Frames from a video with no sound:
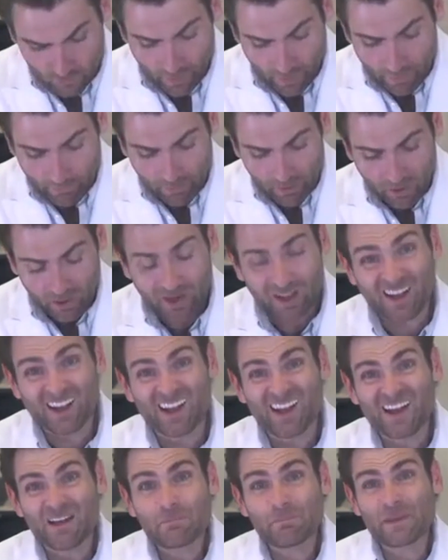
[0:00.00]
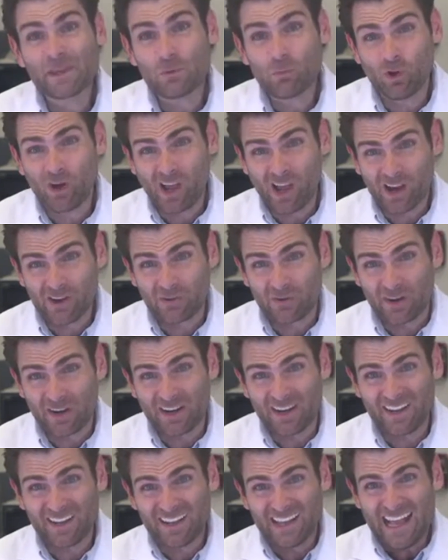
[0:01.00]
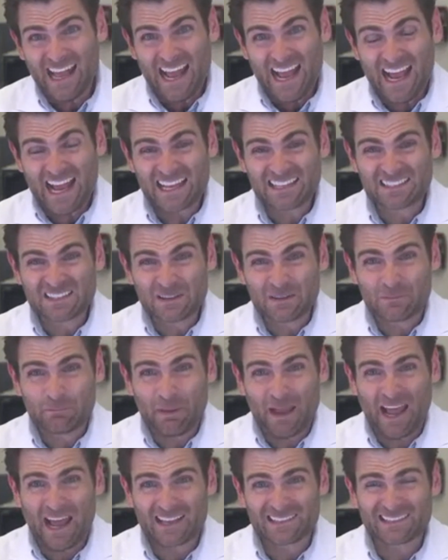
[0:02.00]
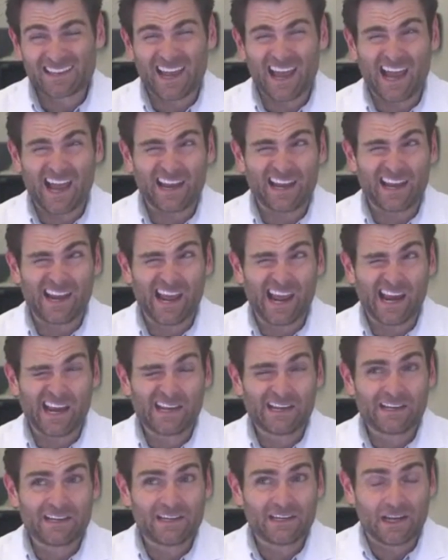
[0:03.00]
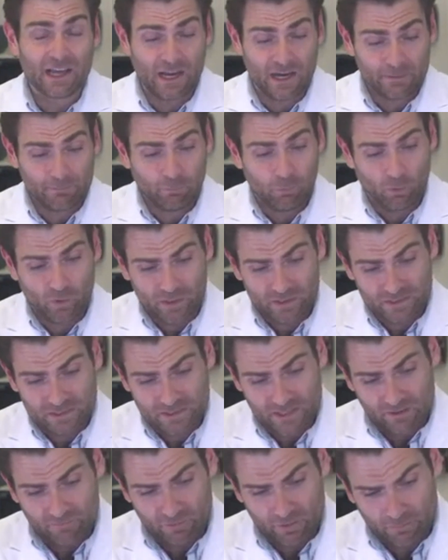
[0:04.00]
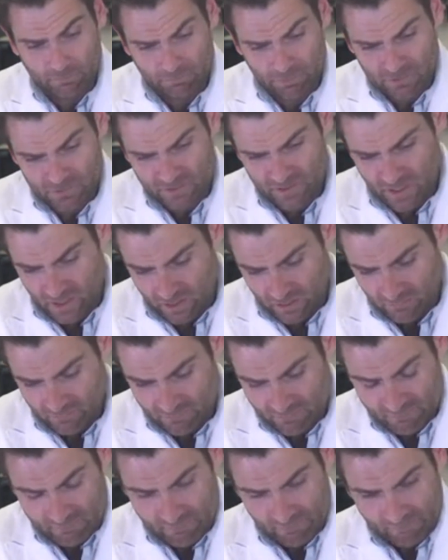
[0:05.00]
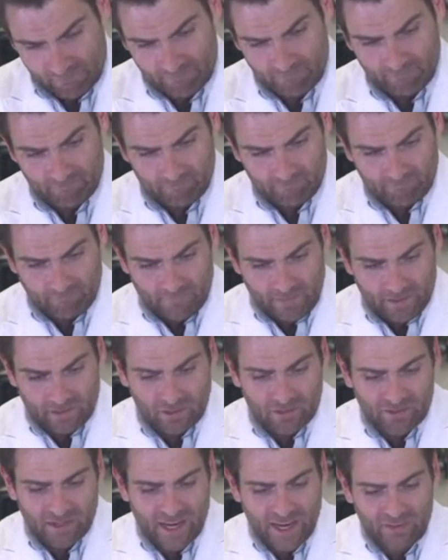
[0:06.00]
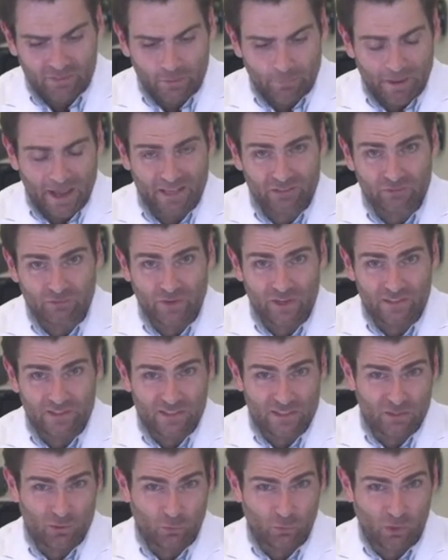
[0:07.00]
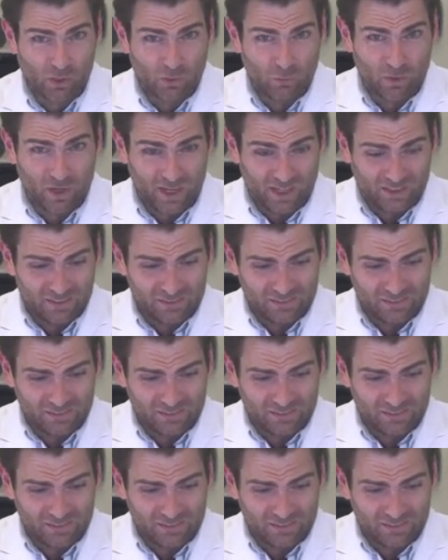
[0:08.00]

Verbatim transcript: remember, P100 has to pass at 99.7%. Unless I had the mask facing the wrong way.